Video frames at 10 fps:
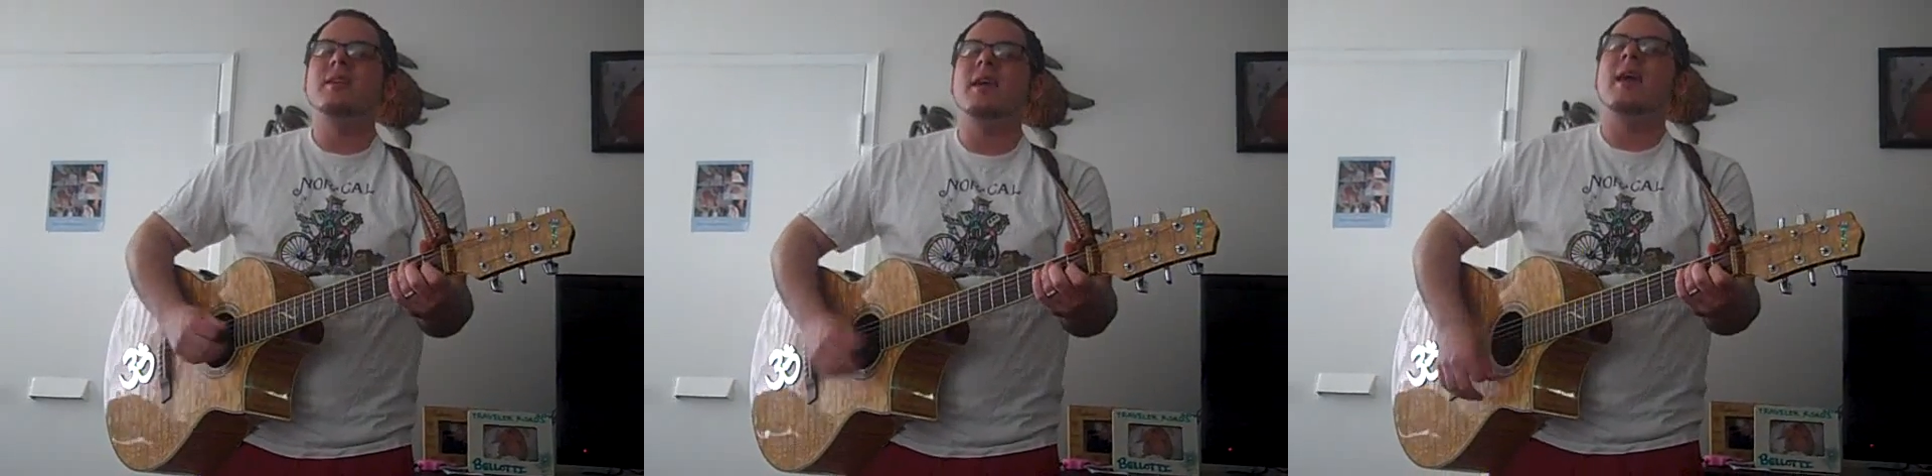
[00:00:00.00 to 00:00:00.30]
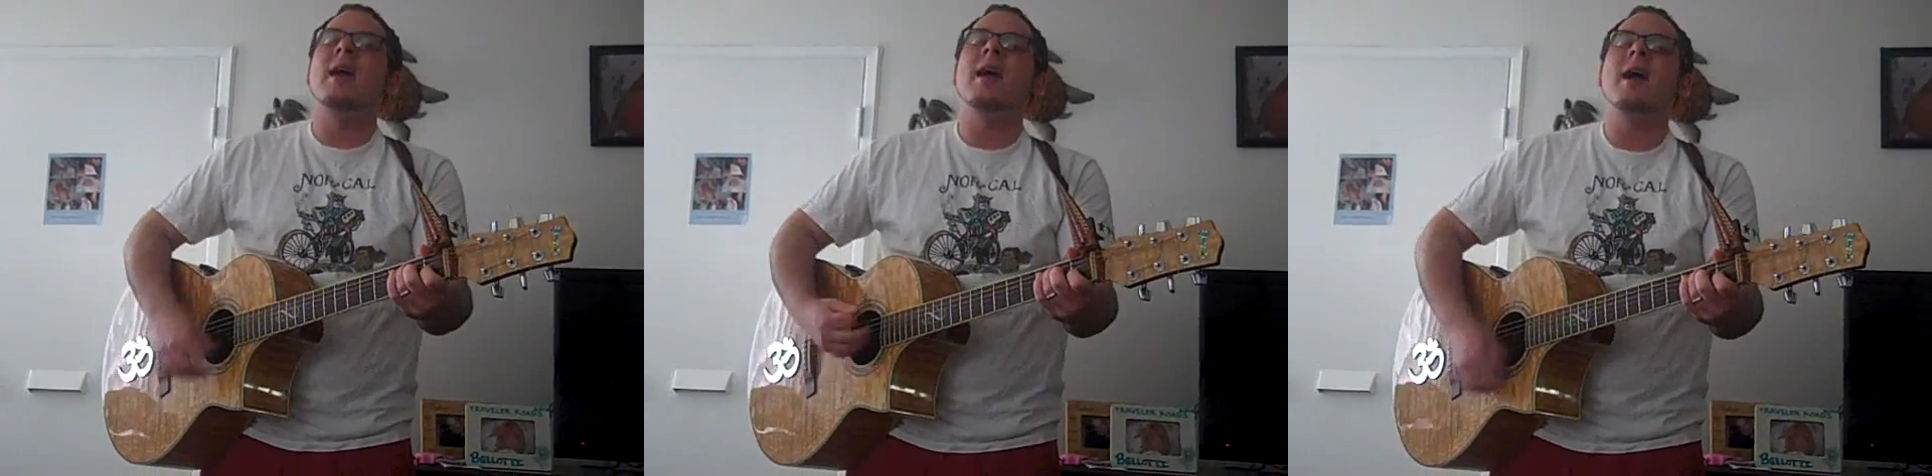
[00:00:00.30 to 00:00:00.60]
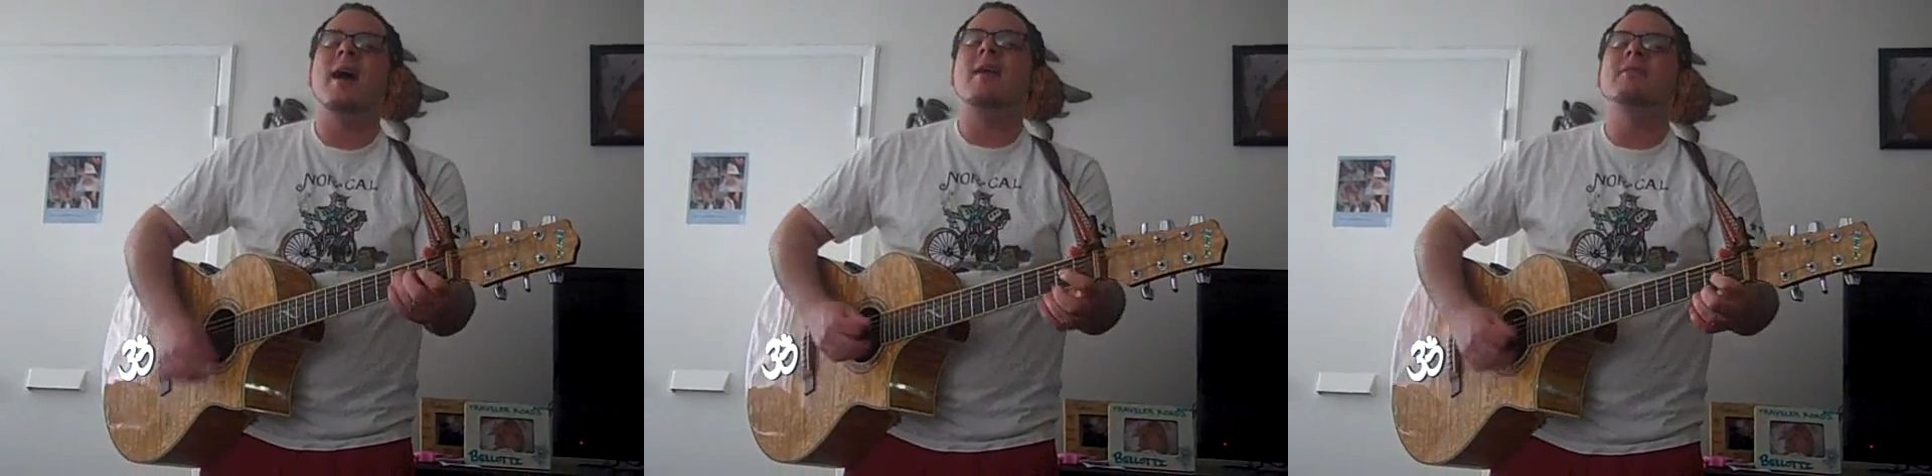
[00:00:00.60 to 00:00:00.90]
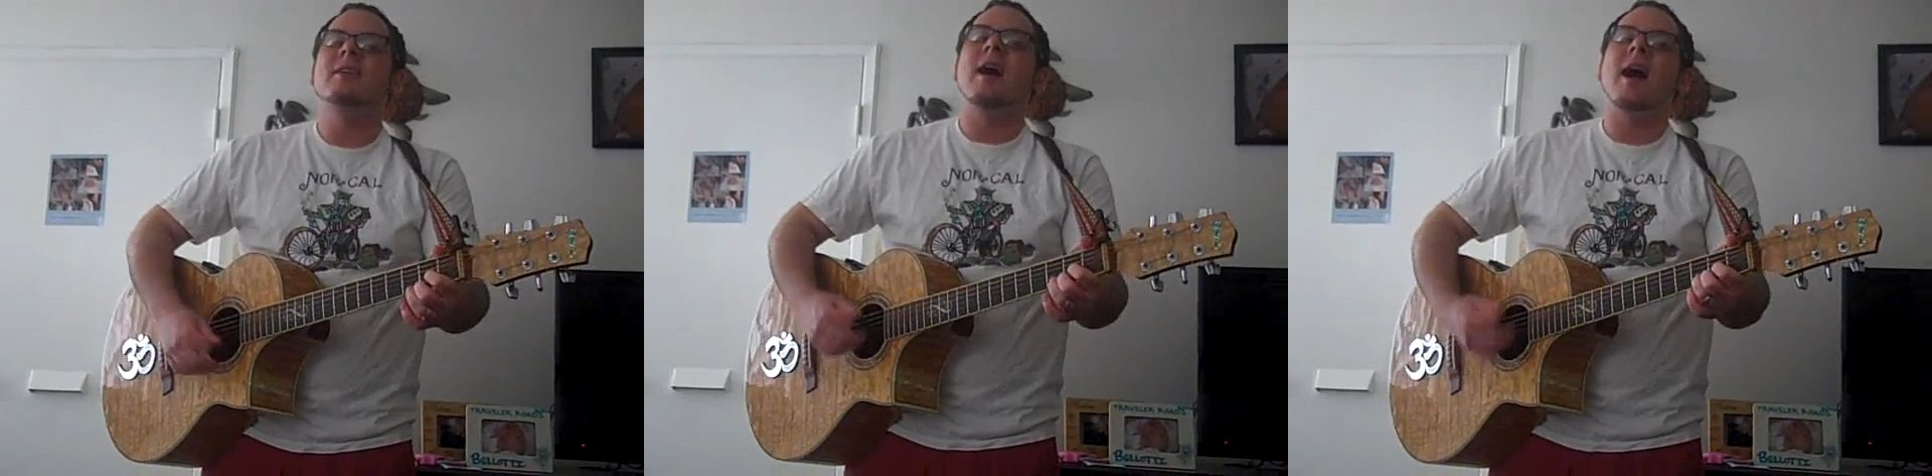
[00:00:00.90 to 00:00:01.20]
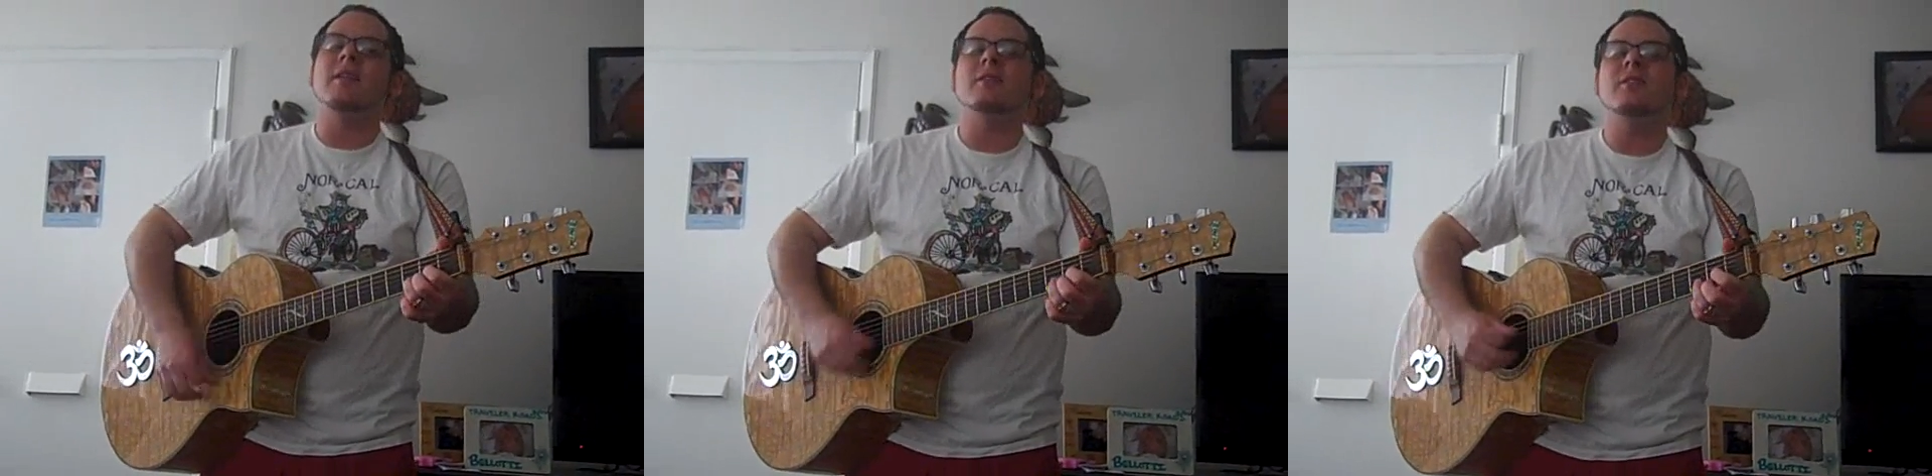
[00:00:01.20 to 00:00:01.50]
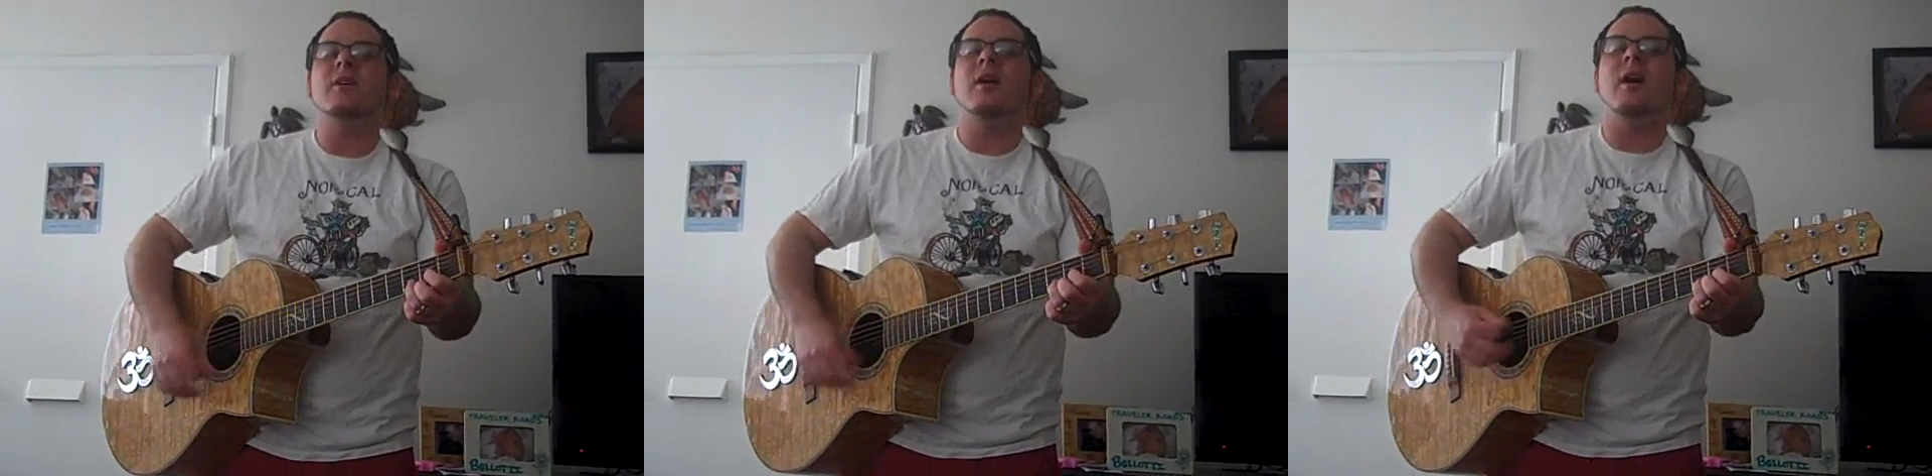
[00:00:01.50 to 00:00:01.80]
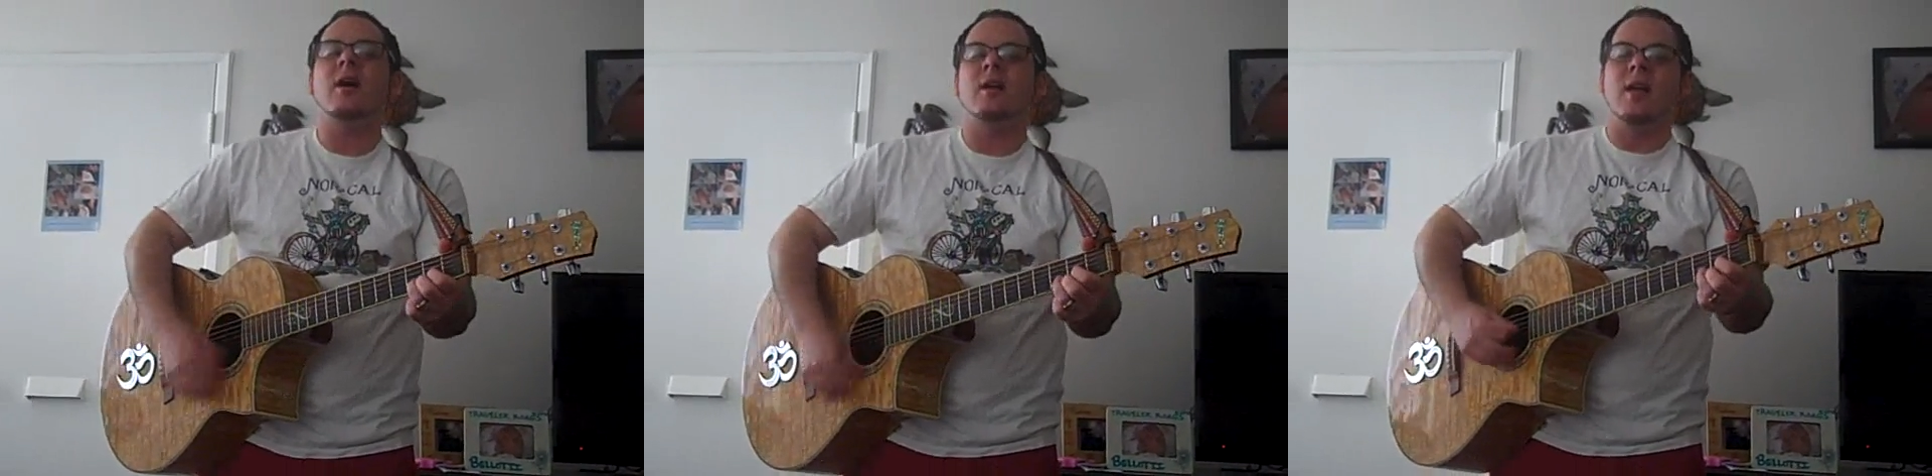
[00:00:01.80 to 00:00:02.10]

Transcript: yeah, I've got a car,